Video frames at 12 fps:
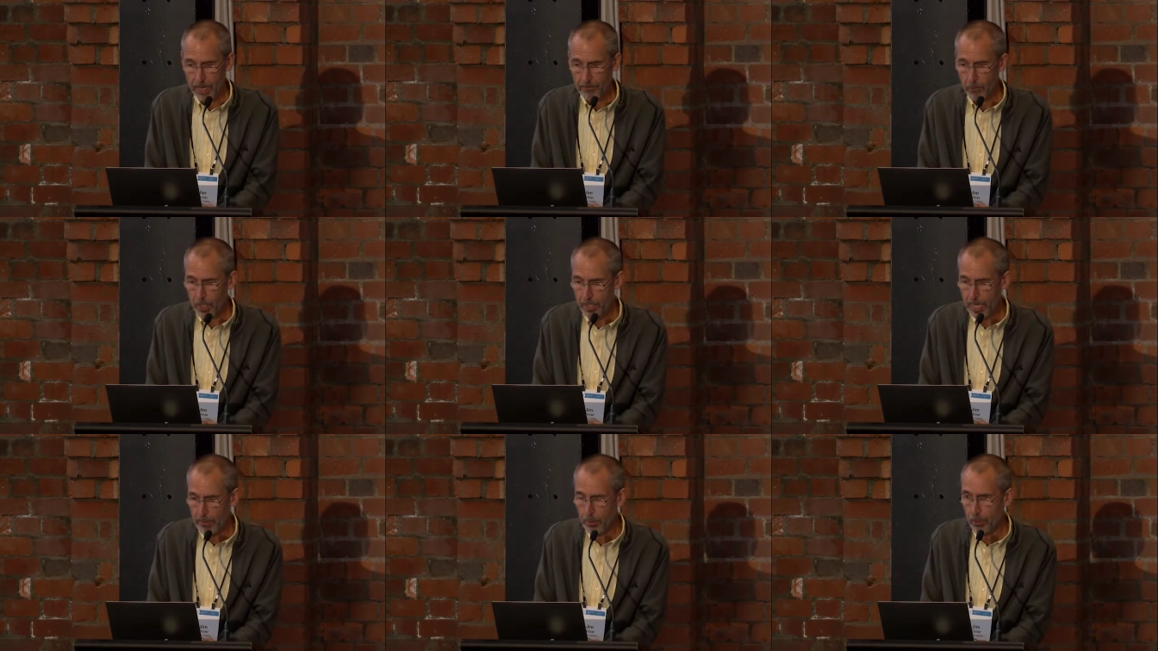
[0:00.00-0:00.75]
For
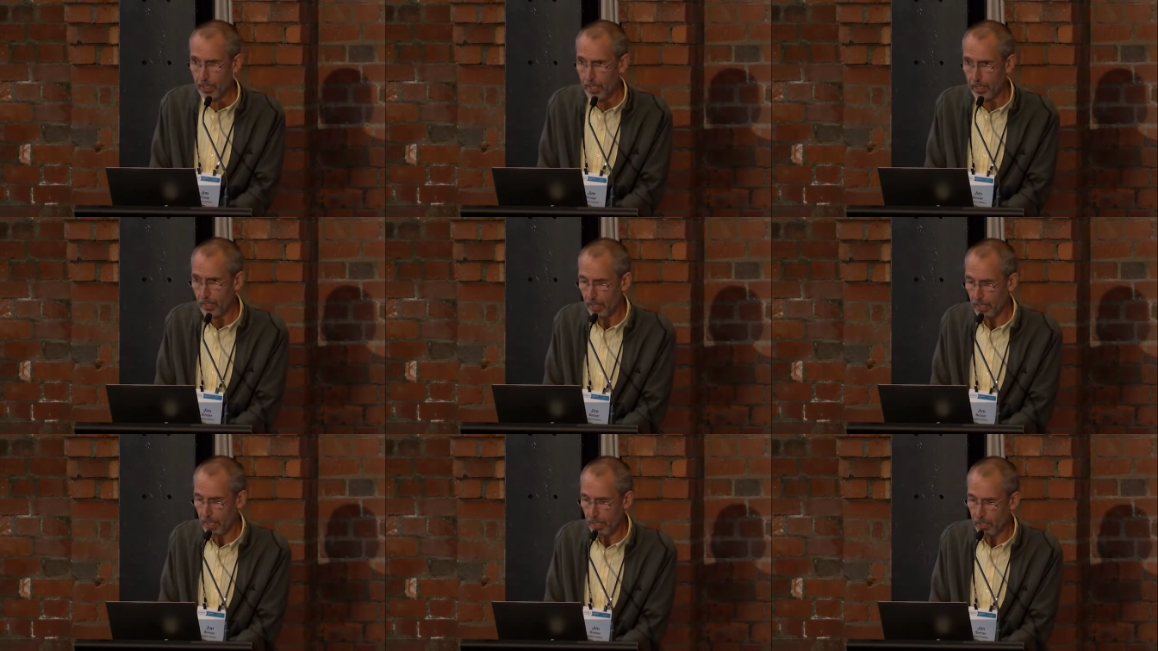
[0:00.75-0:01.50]
example, that
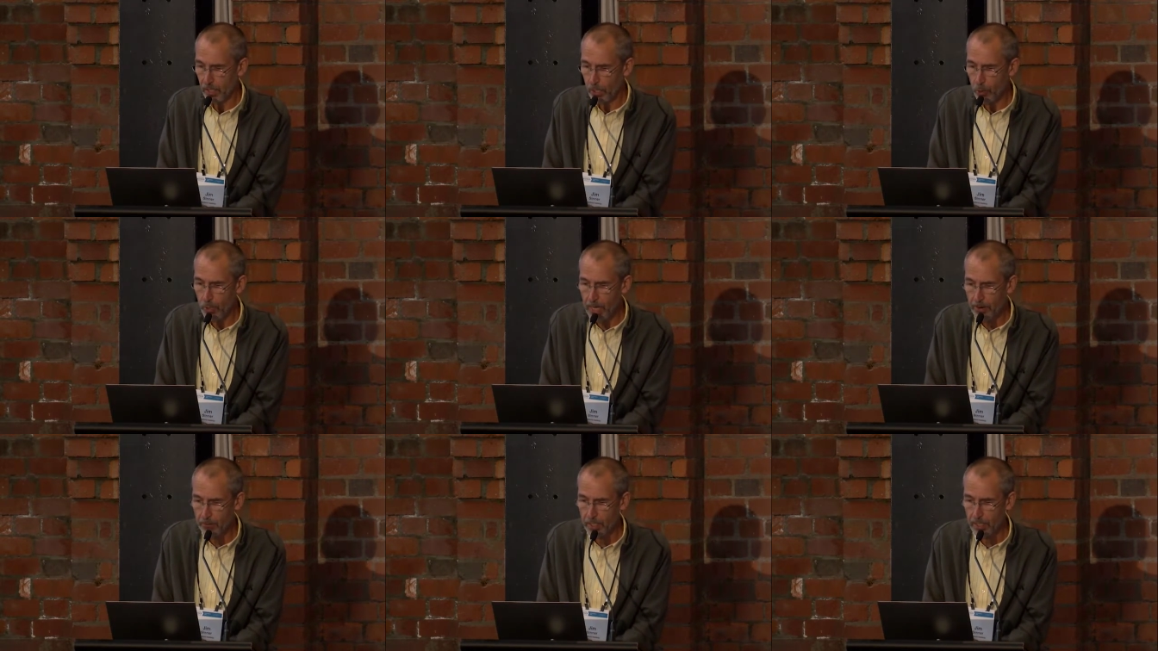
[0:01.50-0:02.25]

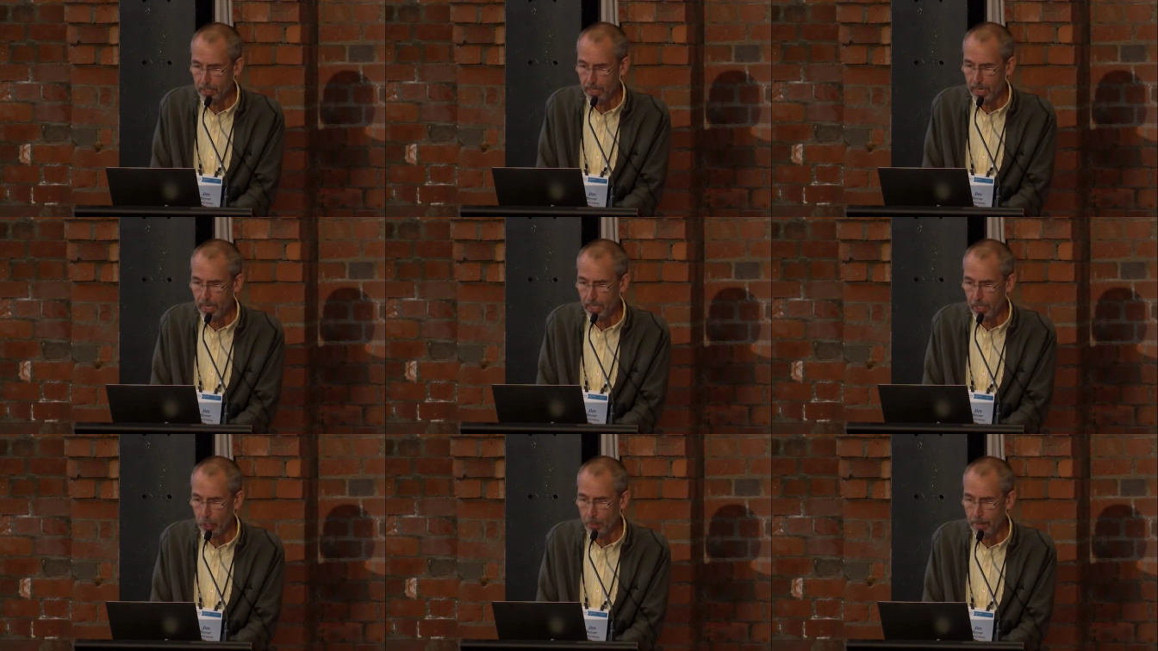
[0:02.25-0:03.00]
co-governance
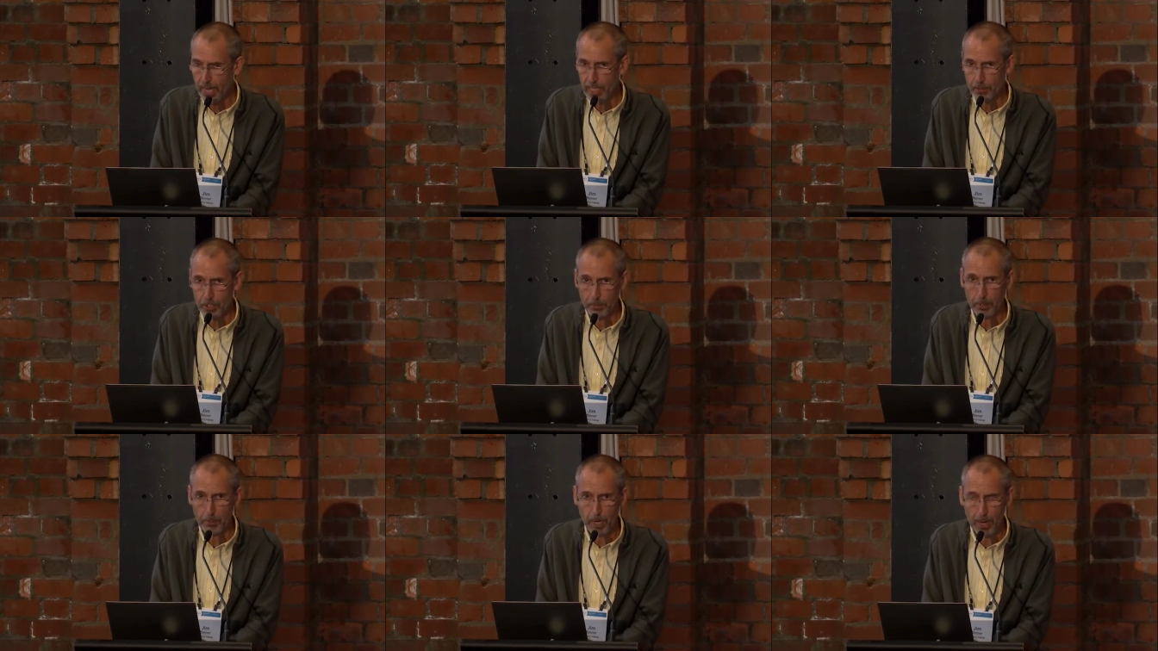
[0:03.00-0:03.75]
and co-management
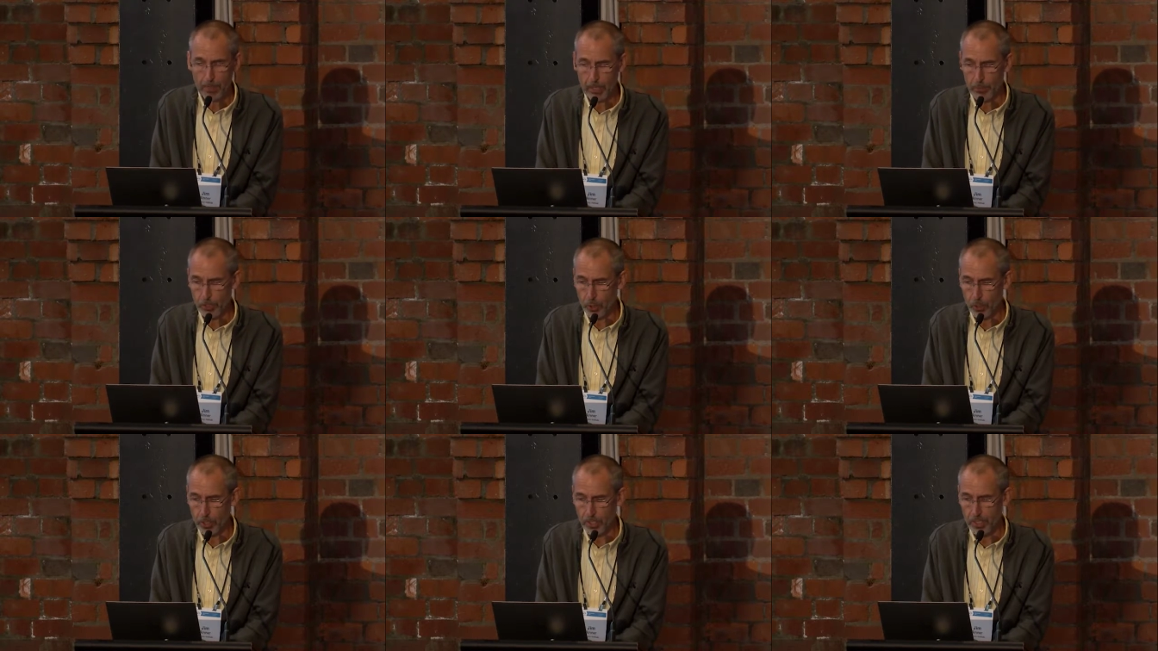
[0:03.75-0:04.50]
should be properly
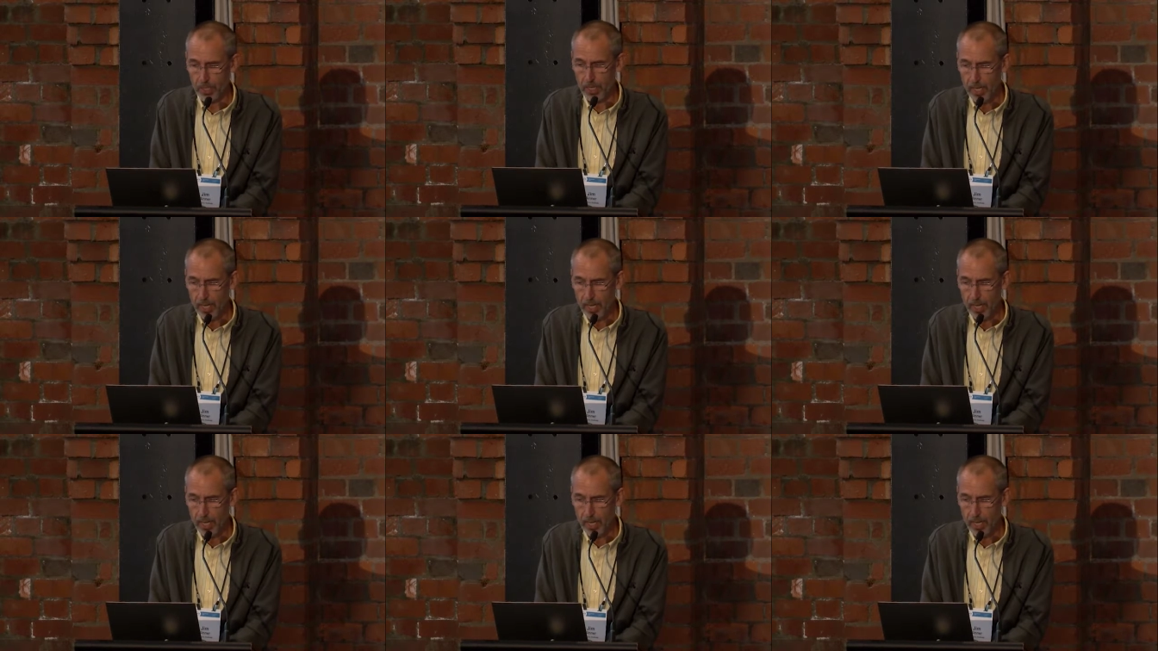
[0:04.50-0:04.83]
resourced,